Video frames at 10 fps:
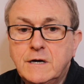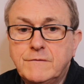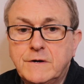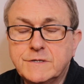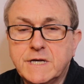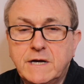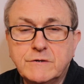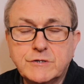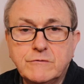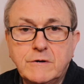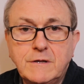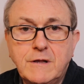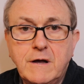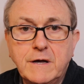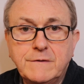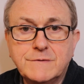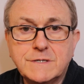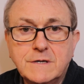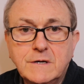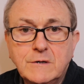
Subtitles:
of ourselves or our lives